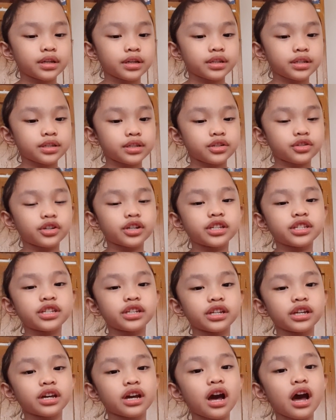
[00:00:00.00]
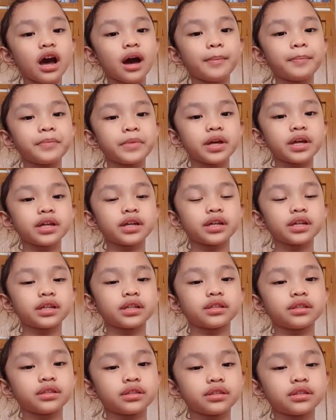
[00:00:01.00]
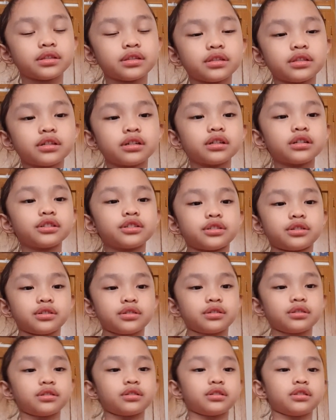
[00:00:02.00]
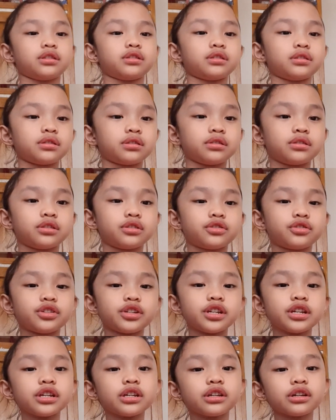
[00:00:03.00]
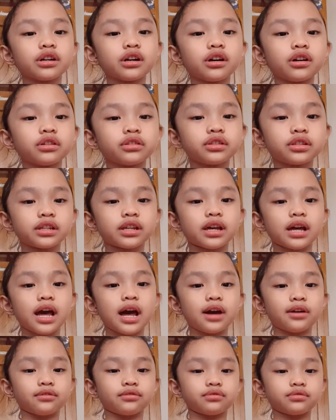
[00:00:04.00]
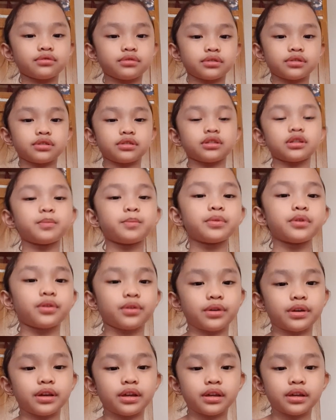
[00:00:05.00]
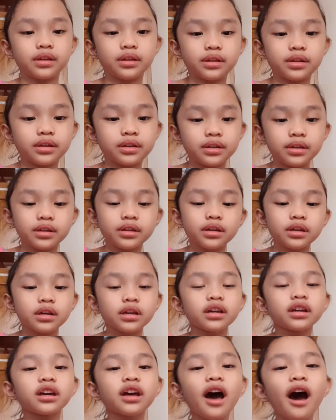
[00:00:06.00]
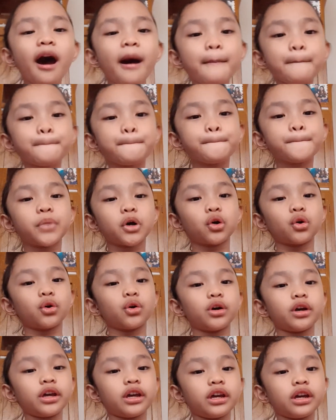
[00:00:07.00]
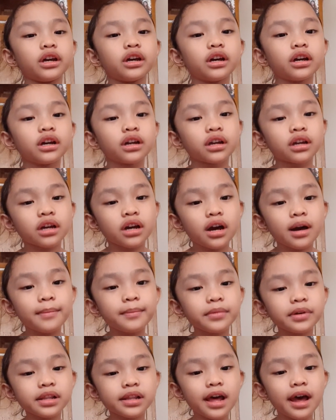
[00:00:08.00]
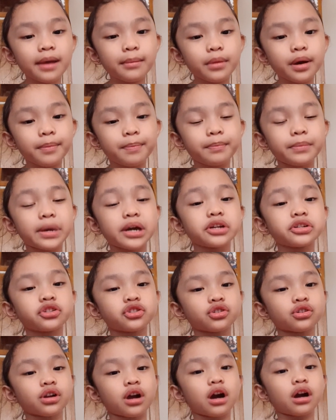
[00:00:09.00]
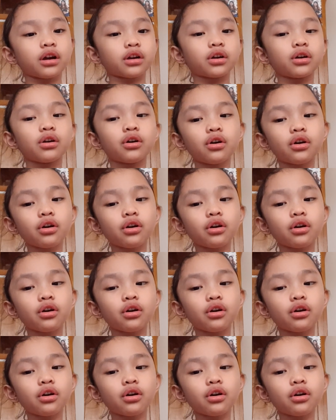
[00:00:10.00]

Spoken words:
Straightening up, the tree called out to the boy, "Come, boy, come climb up my trunk